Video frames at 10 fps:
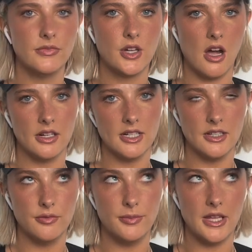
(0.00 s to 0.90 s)

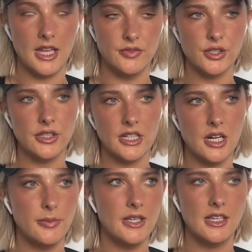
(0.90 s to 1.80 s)
cognitive behavioral
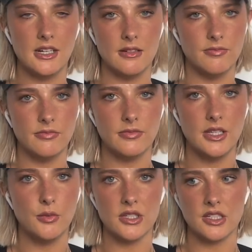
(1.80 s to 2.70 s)
therapy and
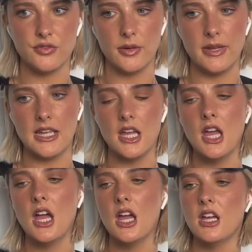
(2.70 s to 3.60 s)
it wasn't for me.
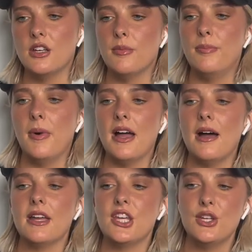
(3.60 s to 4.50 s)
But a
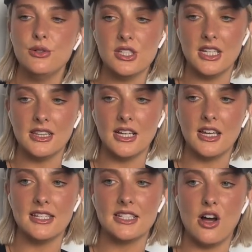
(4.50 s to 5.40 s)
huge thing that
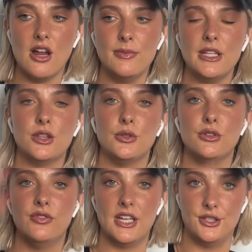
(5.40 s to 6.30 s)
has gotten me through
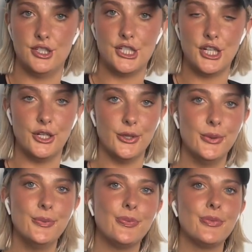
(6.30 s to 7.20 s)
phase
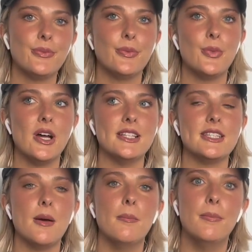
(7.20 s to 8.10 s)
2 was
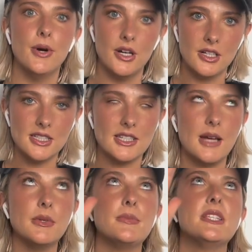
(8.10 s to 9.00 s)
books.
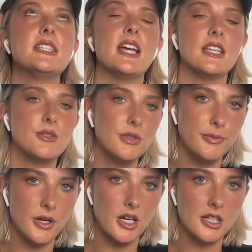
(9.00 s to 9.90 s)
I'm obsessed with
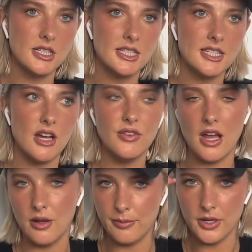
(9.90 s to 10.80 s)
books,
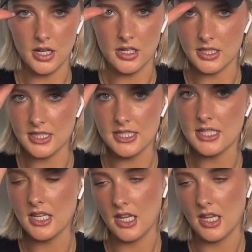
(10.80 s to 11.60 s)
self-help books.